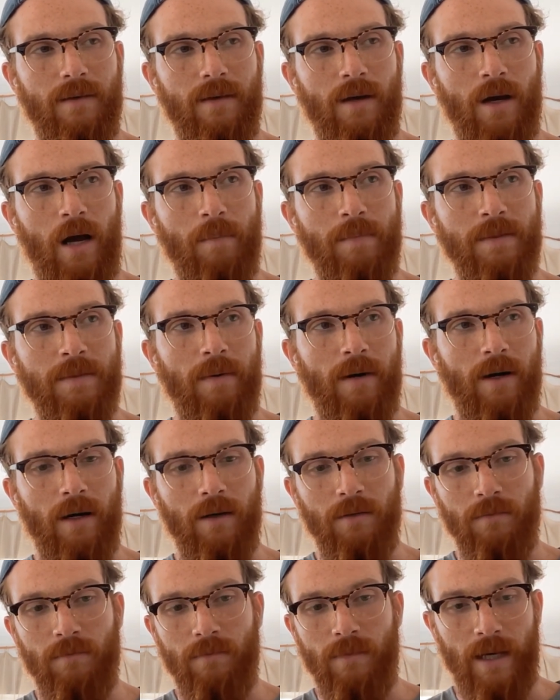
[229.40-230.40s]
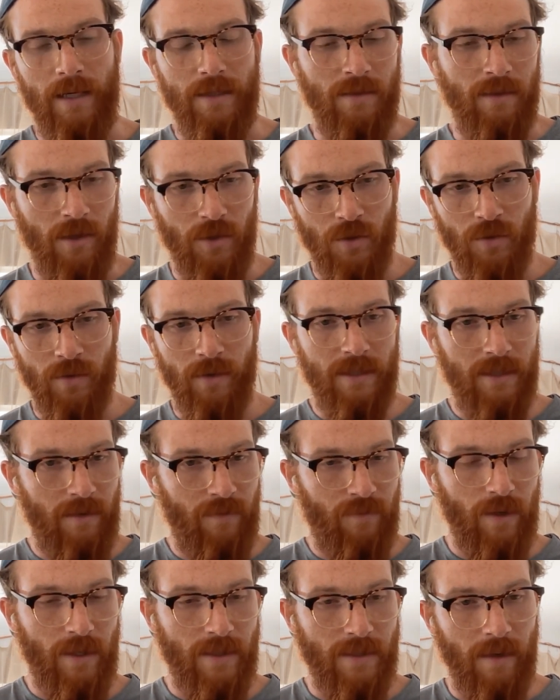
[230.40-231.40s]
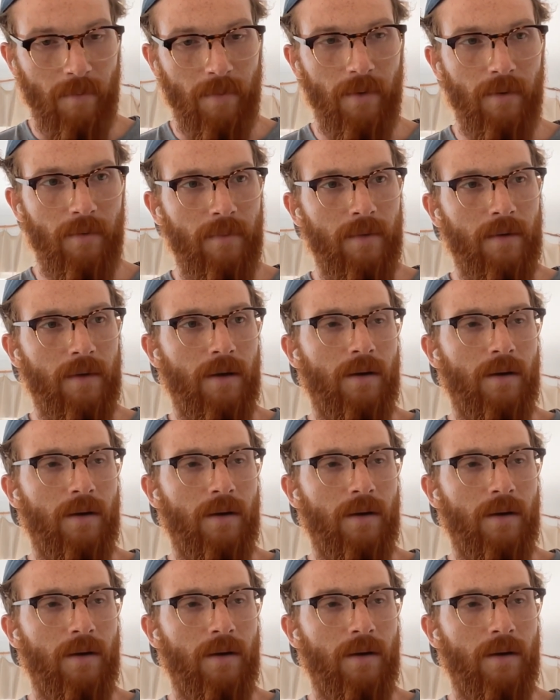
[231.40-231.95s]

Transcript: HubSpot as an alternative, for example,